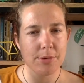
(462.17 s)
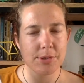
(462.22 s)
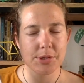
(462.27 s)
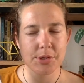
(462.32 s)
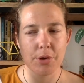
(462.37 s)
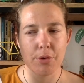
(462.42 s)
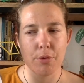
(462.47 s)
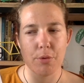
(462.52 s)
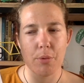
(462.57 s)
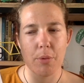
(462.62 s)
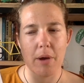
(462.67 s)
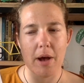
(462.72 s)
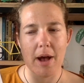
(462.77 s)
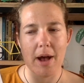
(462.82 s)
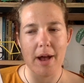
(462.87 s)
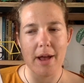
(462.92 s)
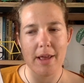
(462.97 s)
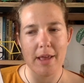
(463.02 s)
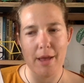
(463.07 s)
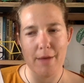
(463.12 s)
So
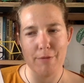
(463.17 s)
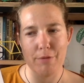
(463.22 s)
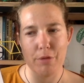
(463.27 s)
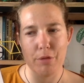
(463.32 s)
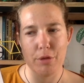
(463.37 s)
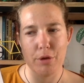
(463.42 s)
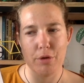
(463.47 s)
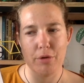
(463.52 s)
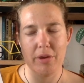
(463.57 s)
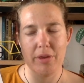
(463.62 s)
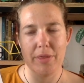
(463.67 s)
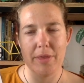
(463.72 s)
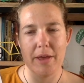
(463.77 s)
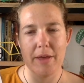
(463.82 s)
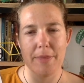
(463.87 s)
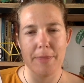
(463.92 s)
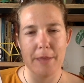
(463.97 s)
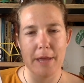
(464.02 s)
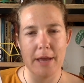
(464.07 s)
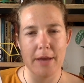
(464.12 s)
I have the theory
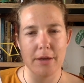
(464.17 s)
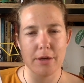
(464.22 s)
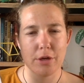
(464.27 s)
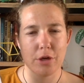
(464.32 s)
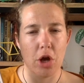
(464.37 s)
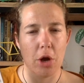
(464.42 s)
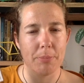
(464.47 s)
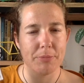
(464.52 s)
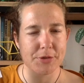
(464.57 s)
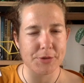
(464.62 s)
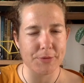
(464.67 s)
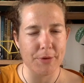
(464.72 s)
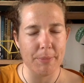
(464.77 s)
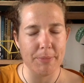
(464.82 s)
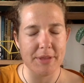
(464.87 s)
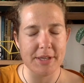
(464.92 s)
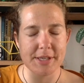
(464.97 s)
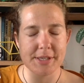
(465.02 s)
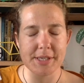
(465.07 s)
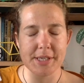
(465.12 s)
that that comes
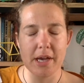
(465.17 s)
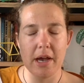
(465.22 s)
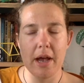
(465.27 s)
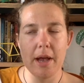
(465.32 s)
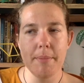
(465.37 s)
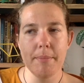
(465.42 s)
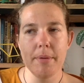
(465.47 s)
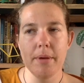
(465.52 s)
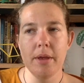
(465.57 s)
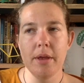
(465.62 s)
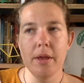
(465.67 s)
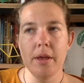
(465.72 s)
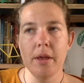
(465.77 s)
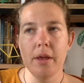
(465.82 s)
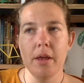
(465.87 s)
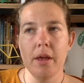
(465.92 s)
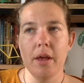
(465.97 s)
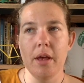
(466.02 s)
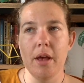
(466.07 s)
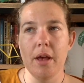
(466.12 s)
from this time.
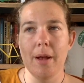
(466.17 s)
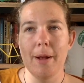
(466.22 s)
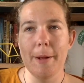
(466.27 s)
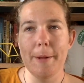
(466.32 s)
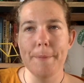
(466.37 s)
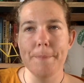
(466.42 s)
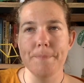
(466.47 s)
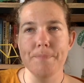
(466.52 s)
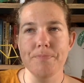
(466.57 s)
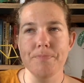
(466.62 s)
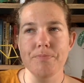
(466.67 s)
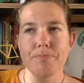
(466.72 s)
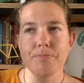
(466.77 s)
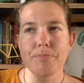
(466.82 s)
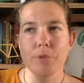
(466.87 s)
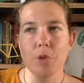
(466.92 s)
Um,